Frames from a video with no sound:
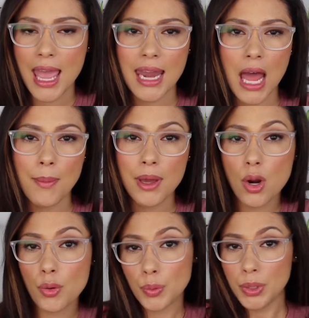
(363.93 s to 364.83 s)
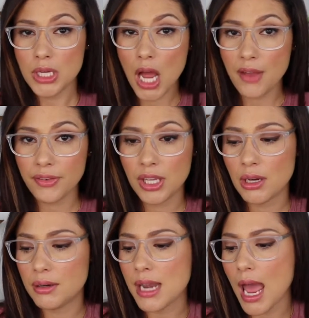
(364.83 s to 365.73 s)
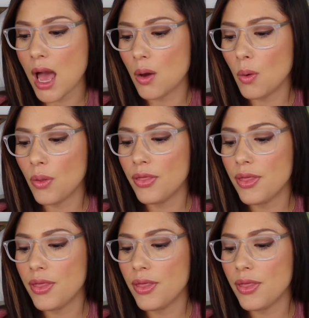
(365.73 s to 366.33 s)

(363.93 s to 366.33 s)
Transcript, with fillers: And I'm gonna read off here now